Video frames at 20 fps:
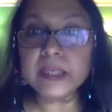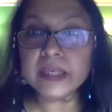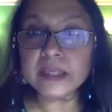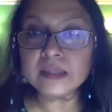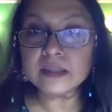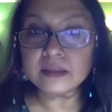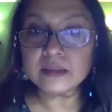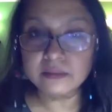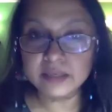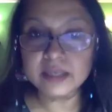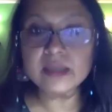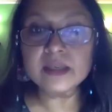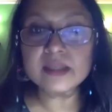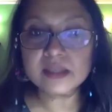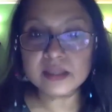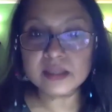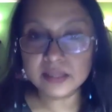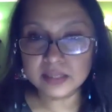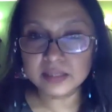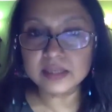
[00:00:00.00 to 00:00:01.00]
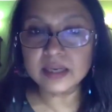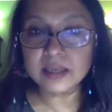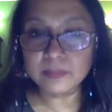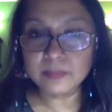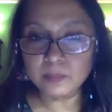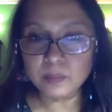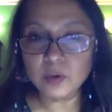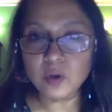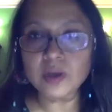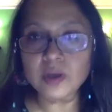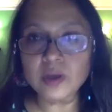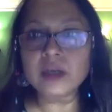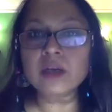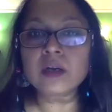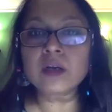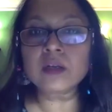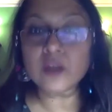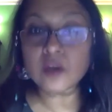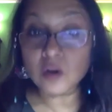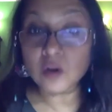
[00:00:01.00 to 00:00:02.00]
being the real estate employer
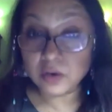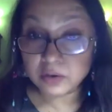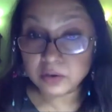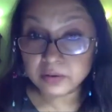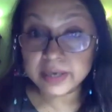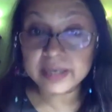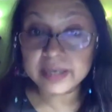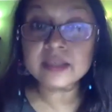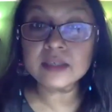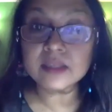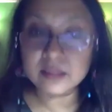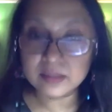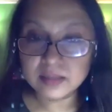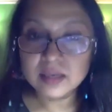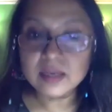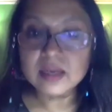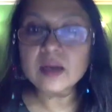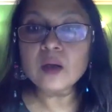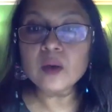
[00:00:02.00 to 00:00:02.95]
or the contractor